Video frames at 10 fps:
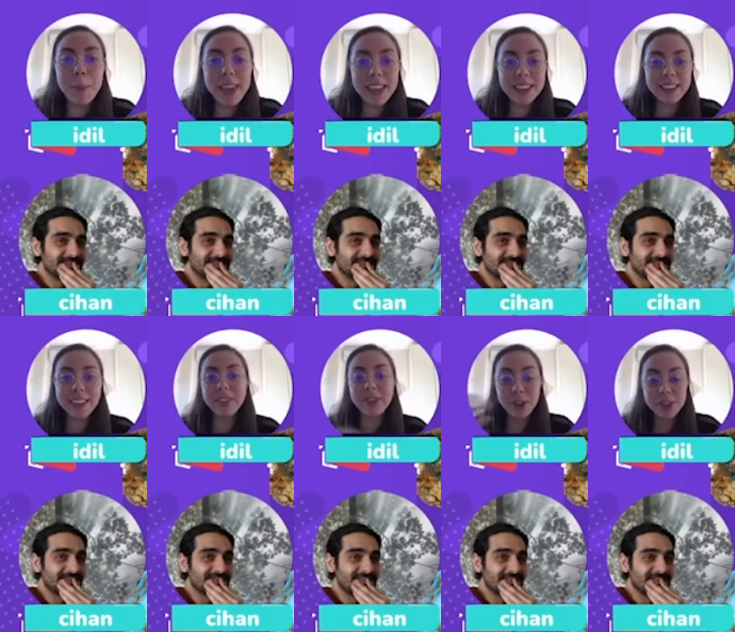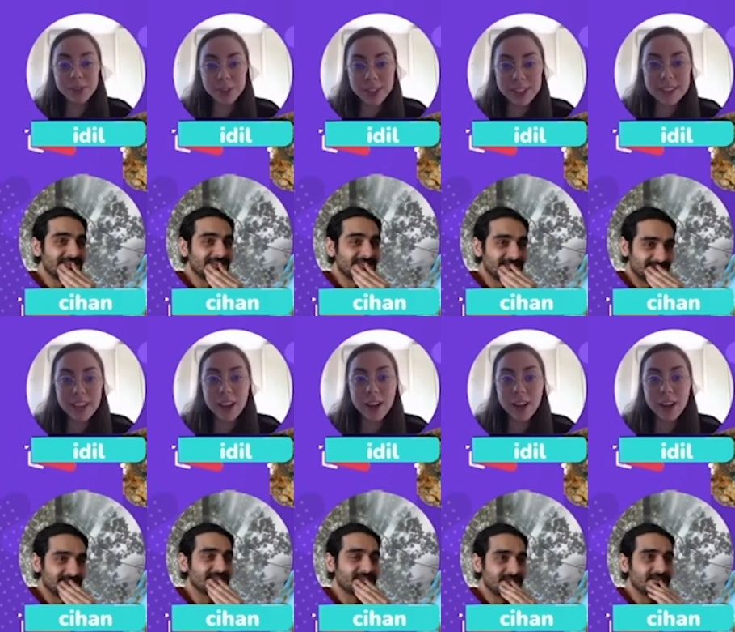Speaker 1: make phosphorus
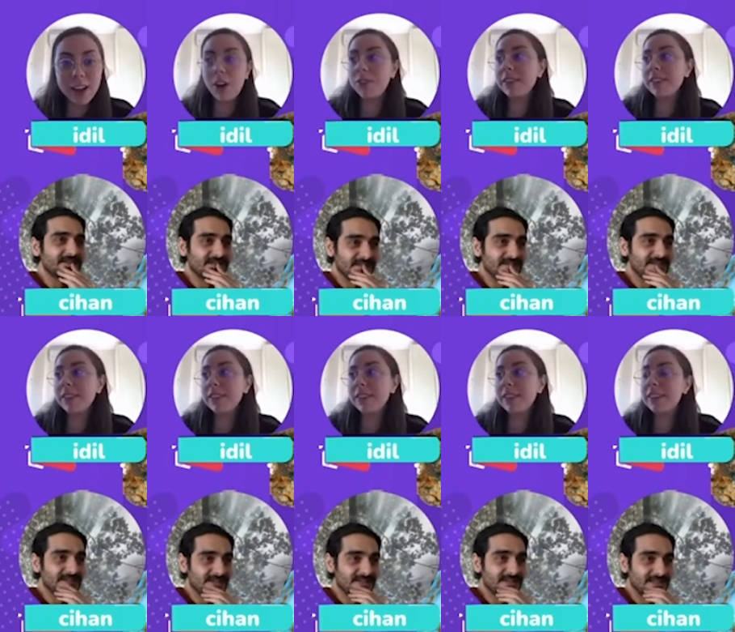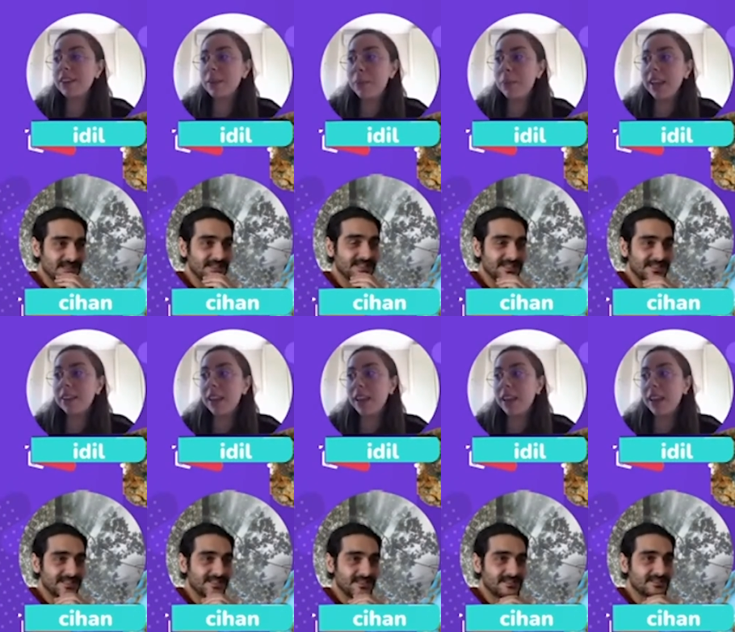out of it. Obviously, these aren't
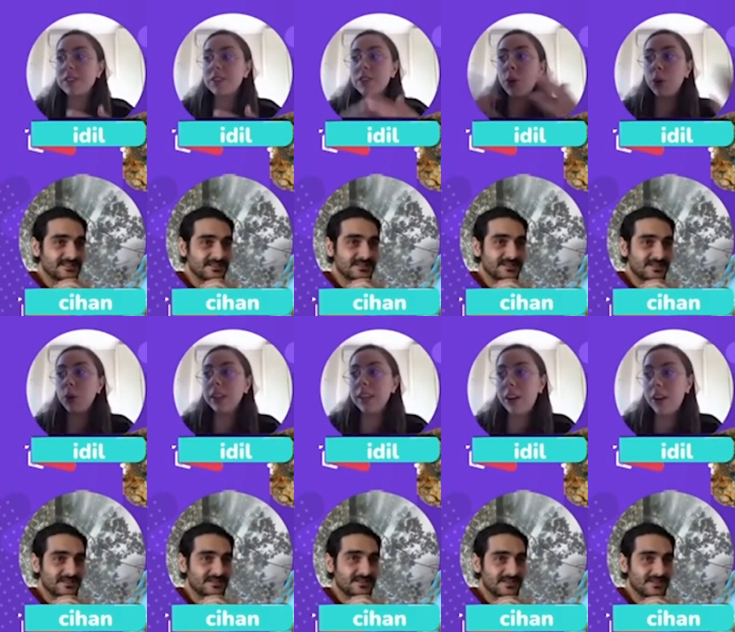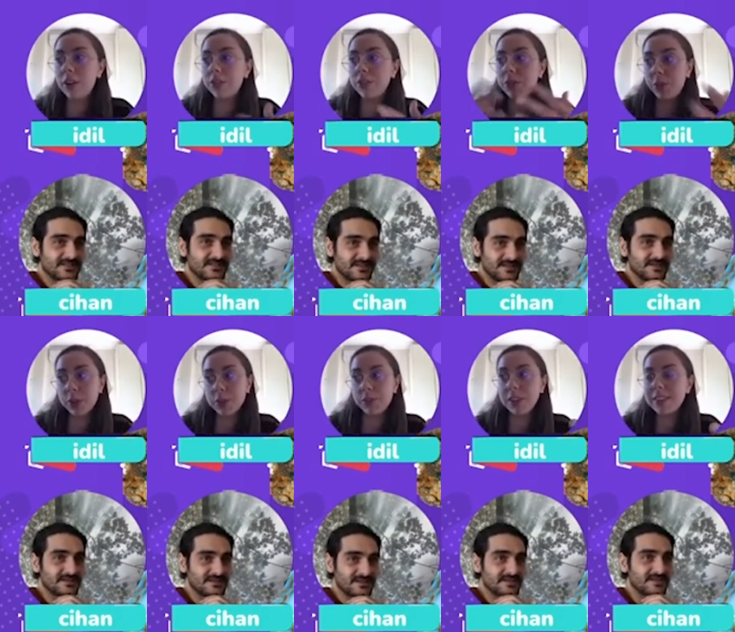made solely of
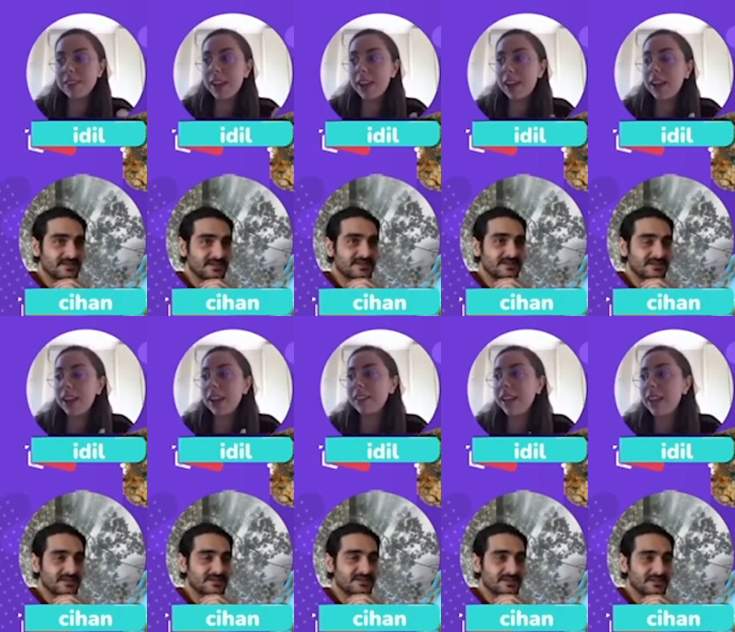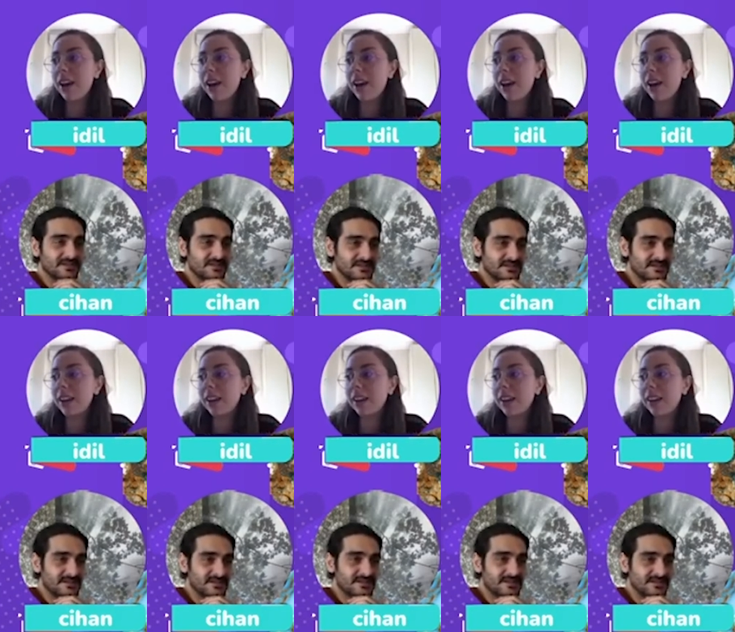phosphorus. They they
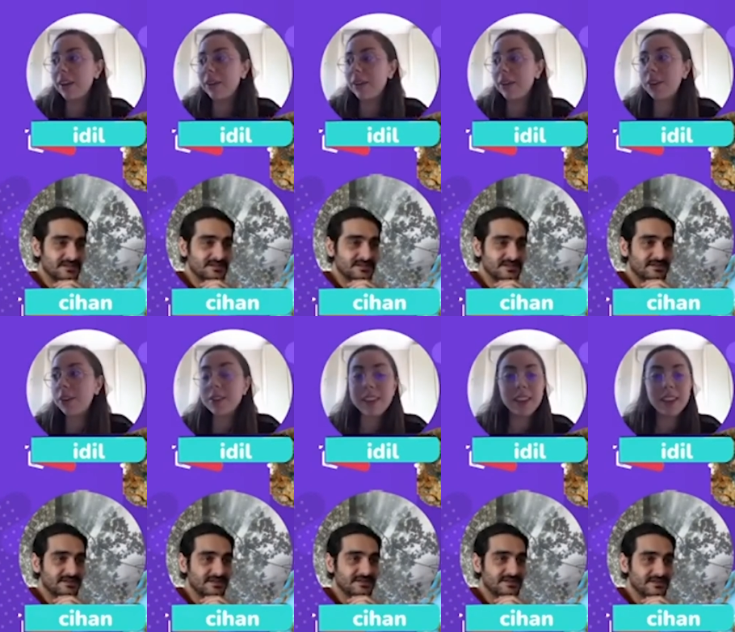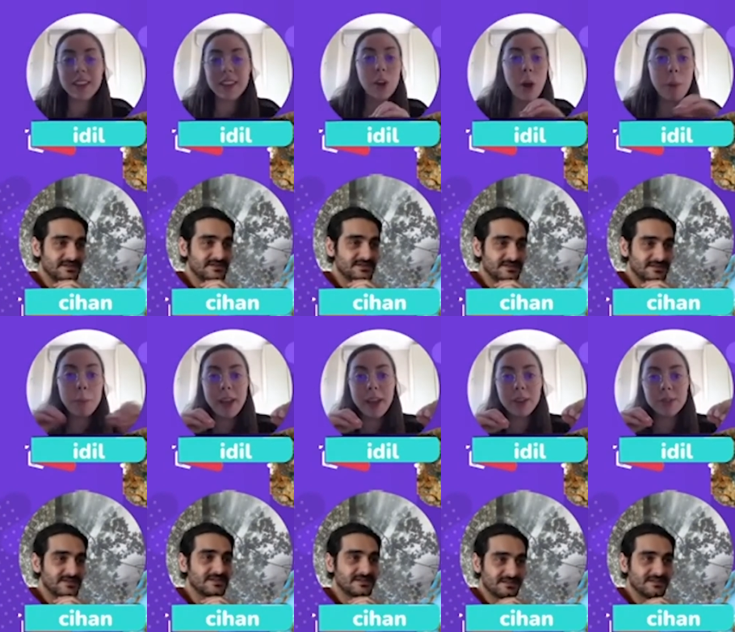are uh, you know they contain different
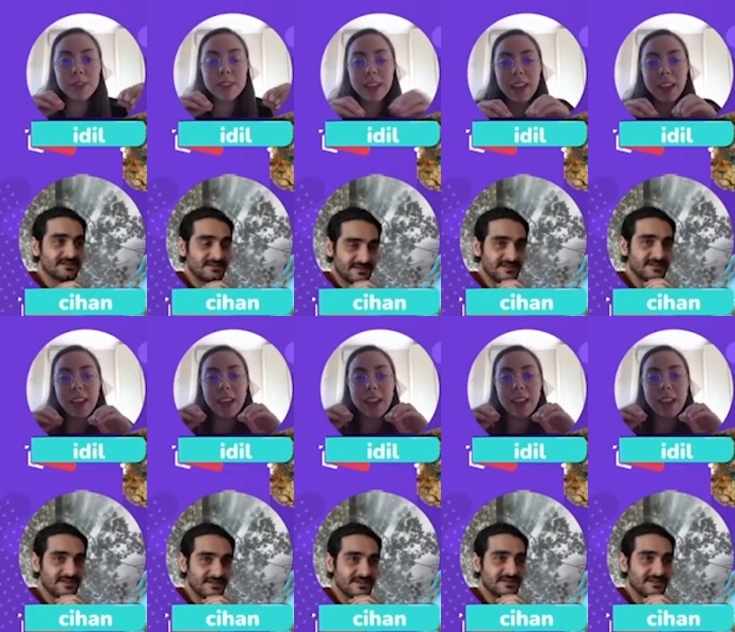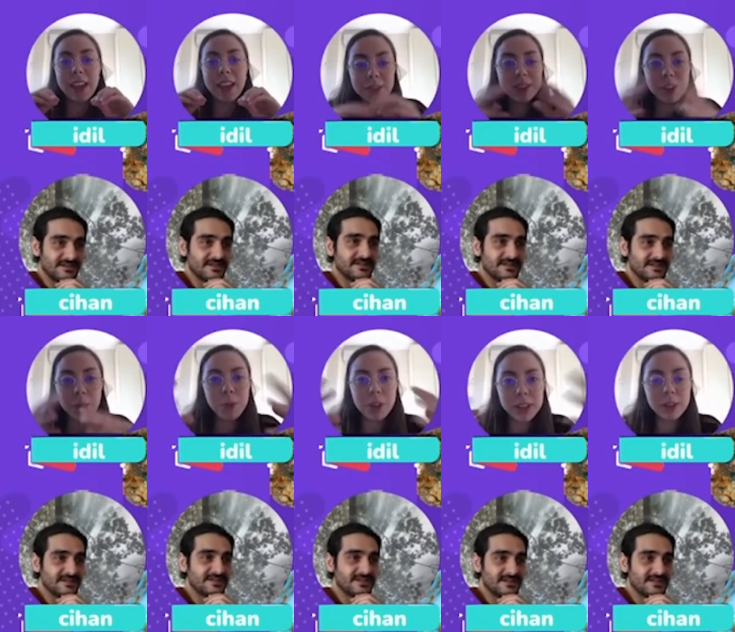compounds uh, and you know
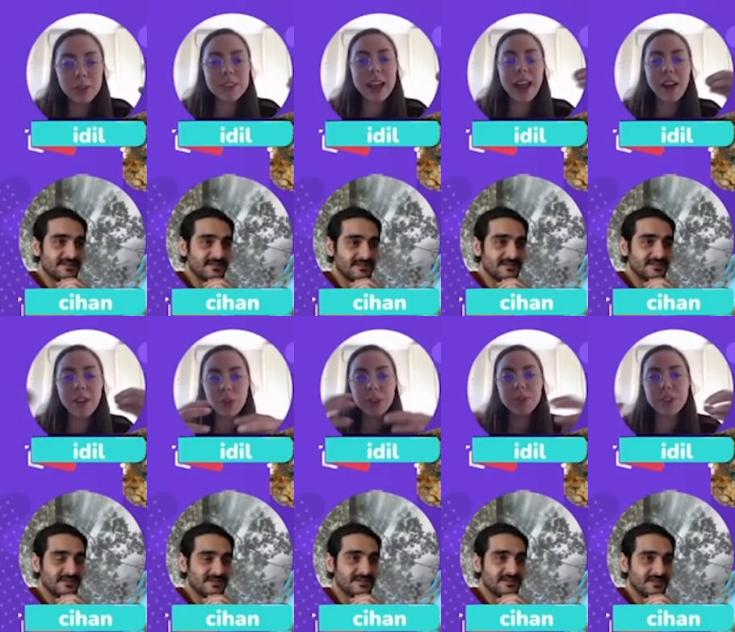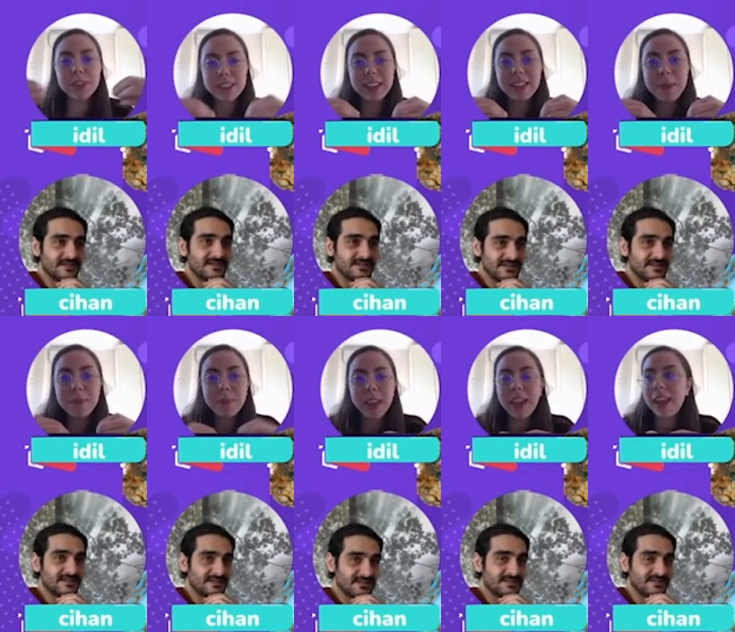molecules that have phosphorus in them,
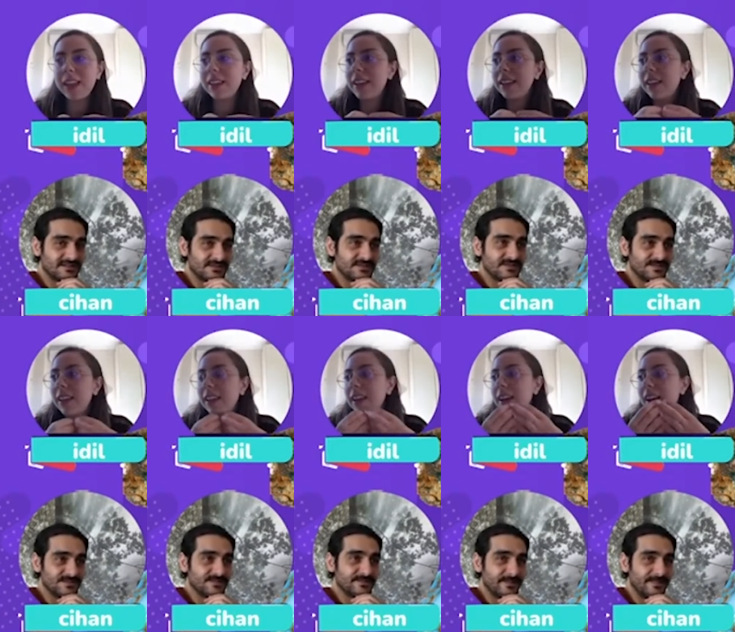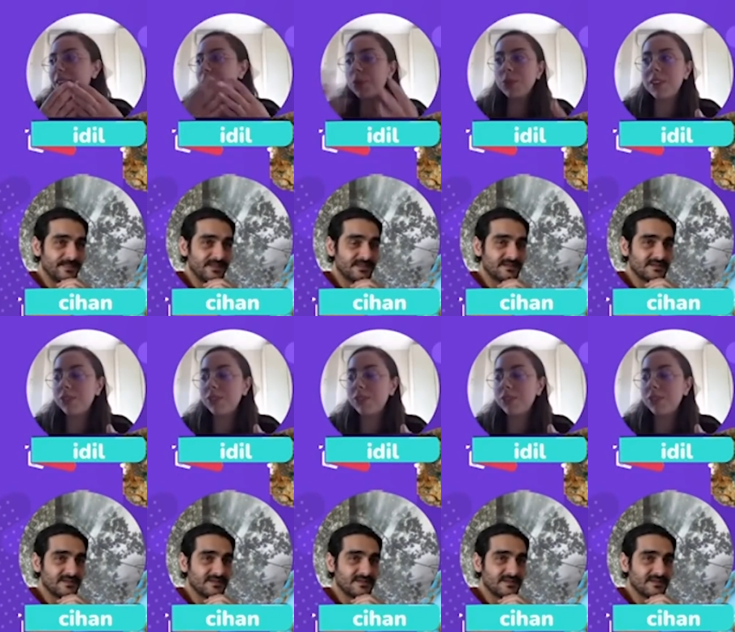and then uh, through